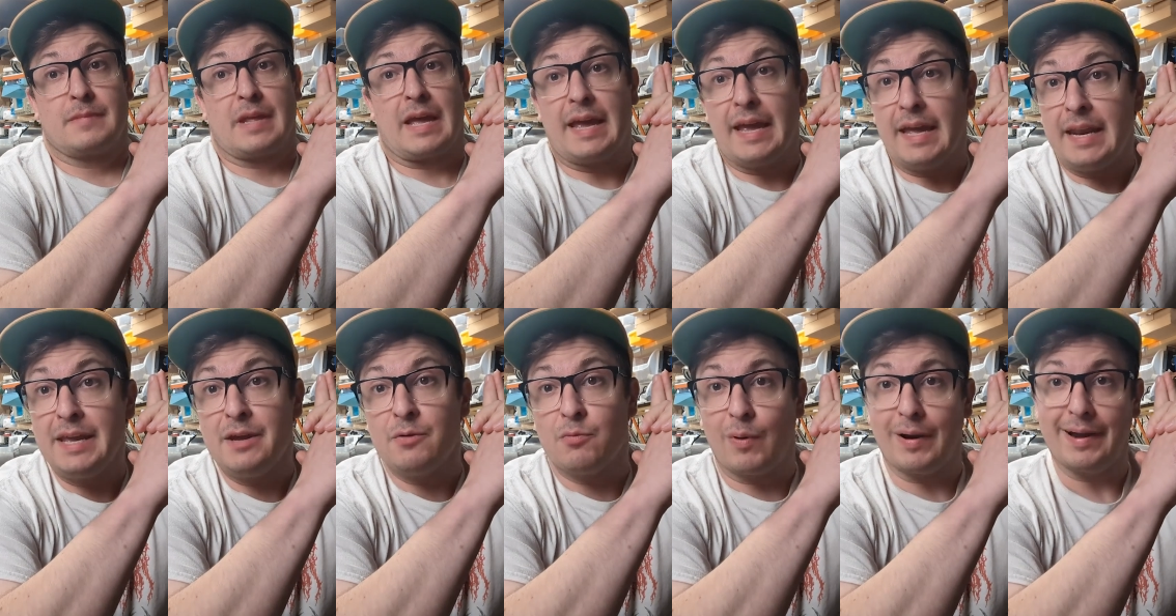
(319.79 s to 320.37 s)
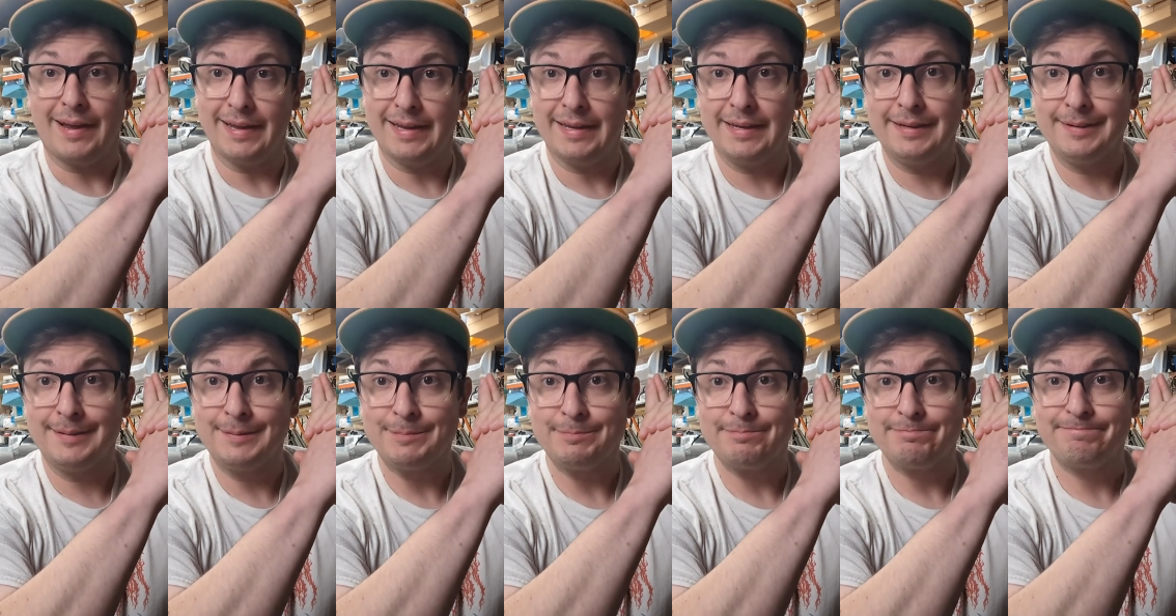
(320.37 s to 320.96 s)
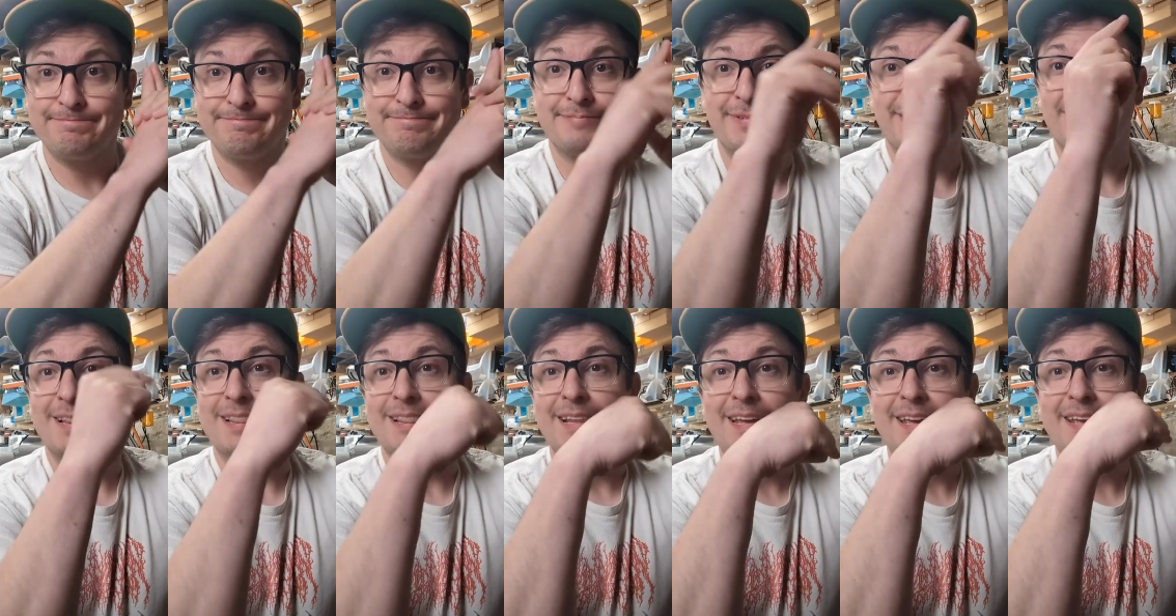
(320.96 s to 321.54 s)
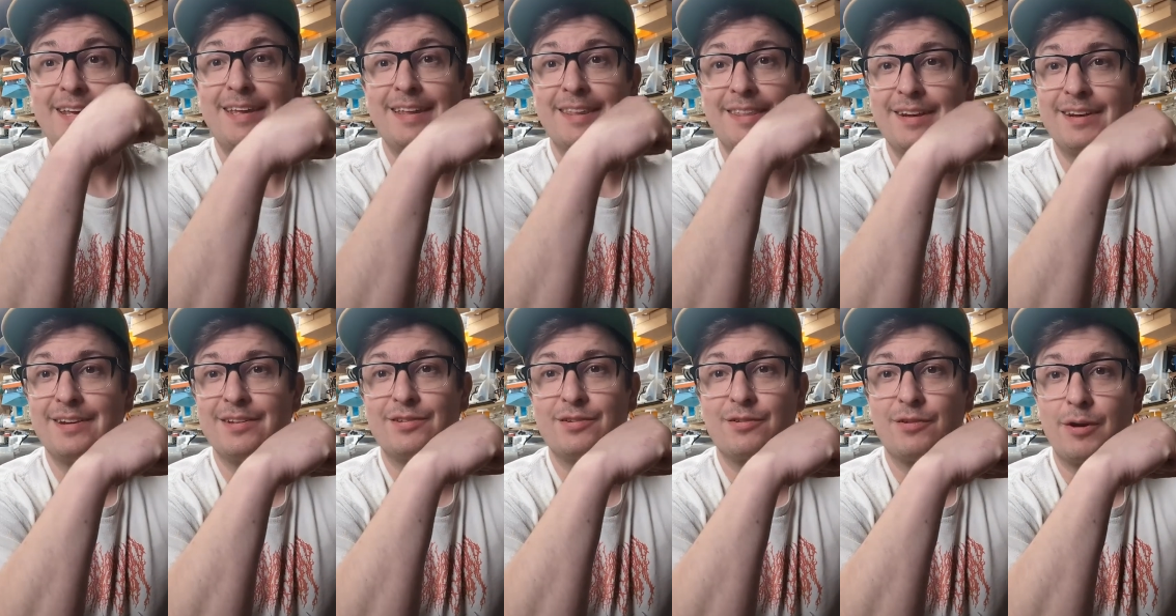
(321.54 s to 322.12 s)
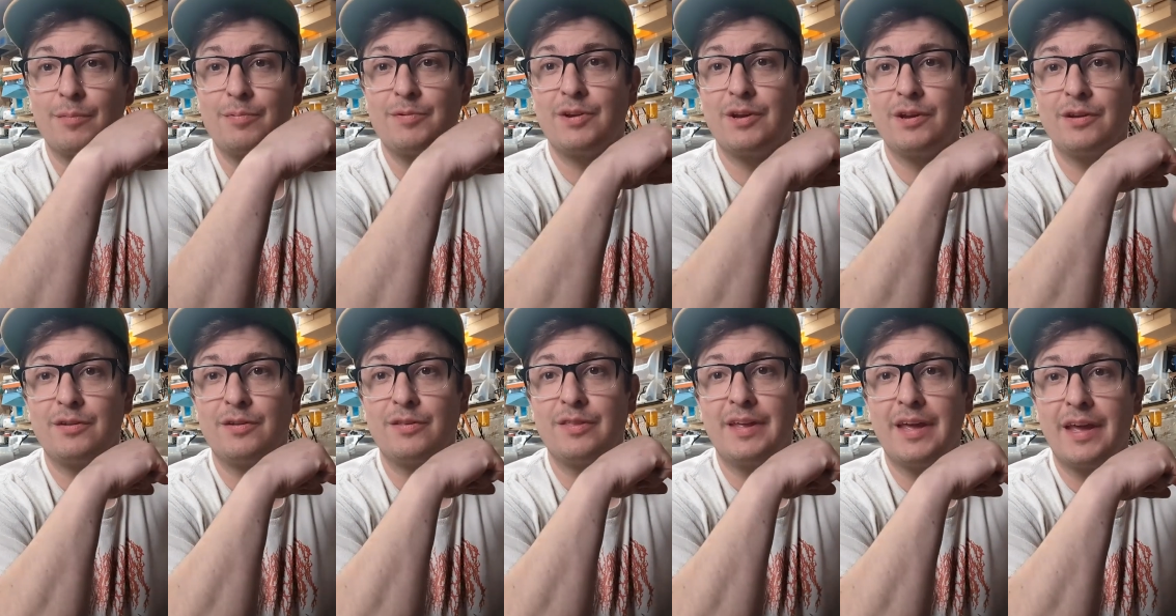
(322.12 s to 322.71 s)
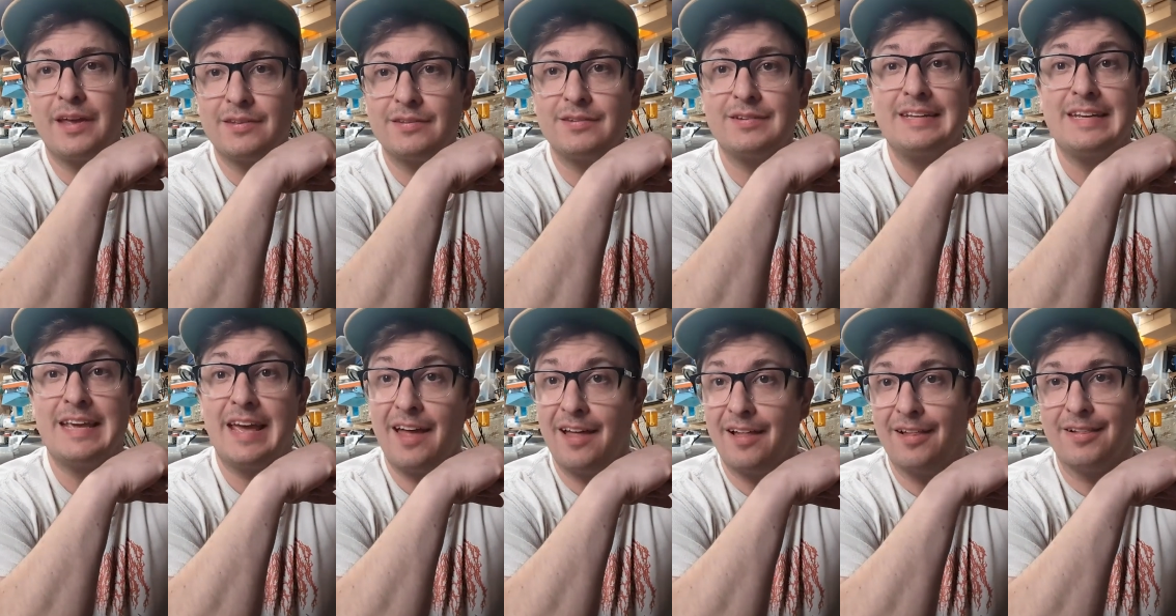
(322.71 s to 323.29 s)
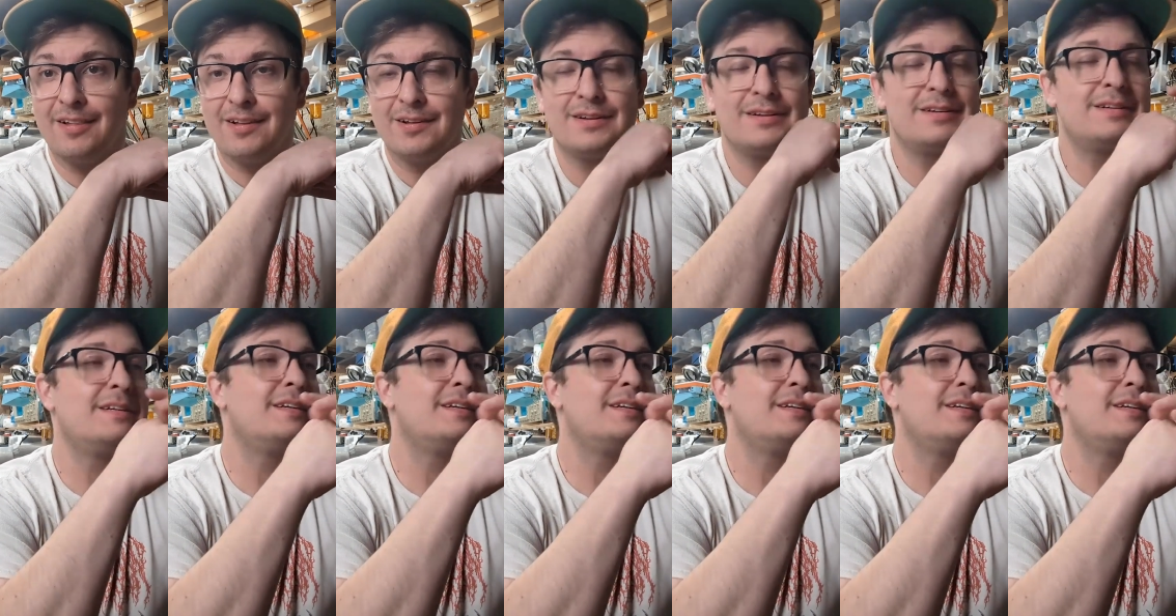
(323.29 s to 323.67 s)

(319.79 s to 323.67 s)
Anyway, link in the description to the STL.